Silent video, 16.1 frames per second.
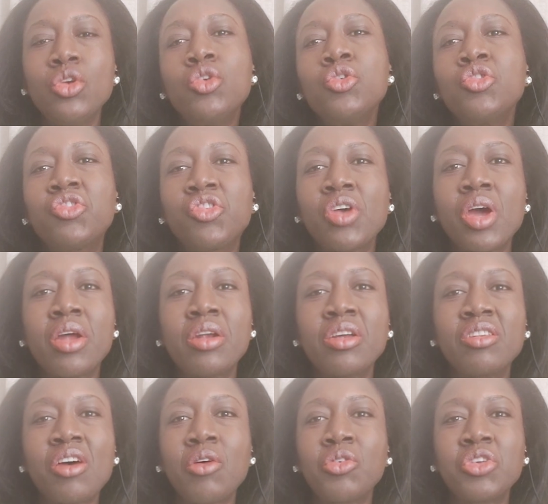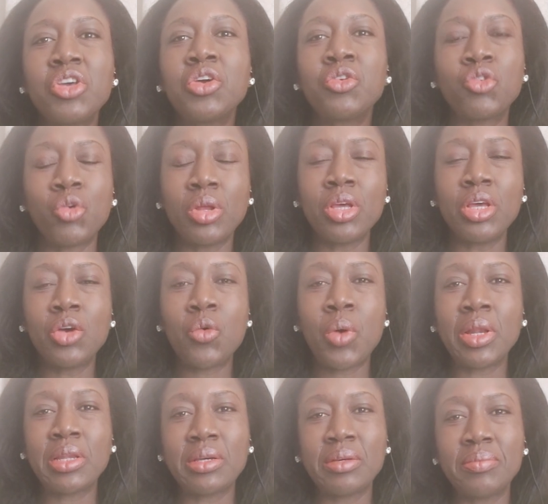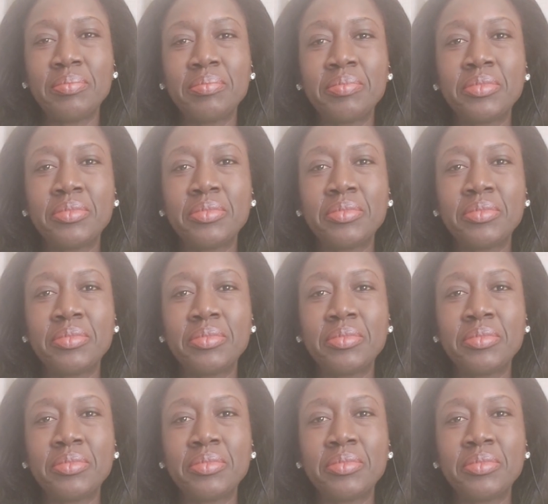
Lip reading: you share it out equally.